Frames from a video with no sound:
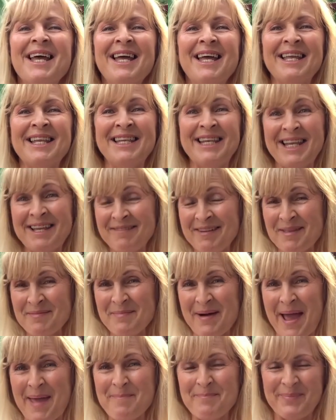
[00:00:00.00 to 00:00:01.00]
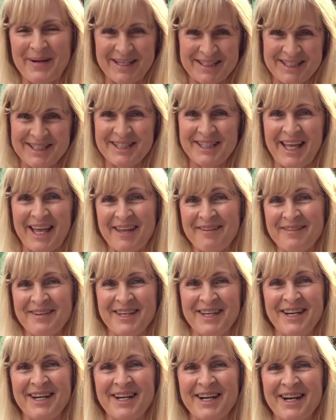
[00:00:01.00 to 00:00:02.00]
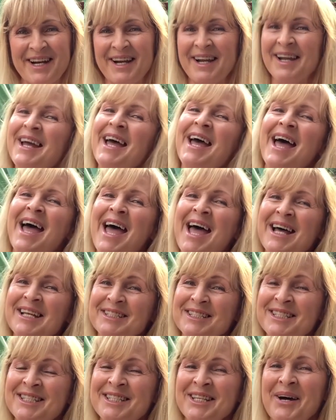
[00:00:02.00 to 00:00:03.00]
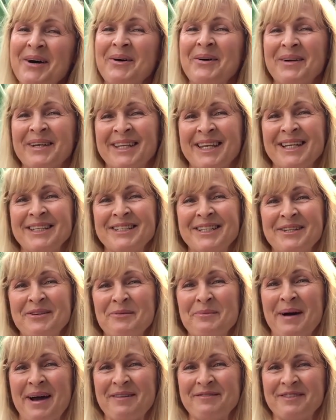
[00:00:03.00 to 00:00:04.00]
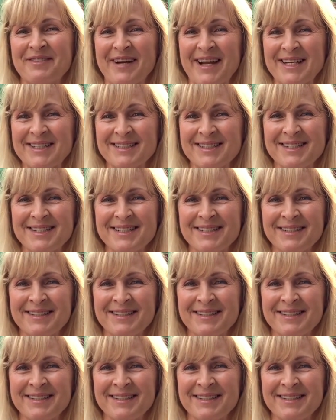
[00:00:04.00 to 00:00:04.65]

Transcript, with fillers: living my best life here. And so can you, my friends.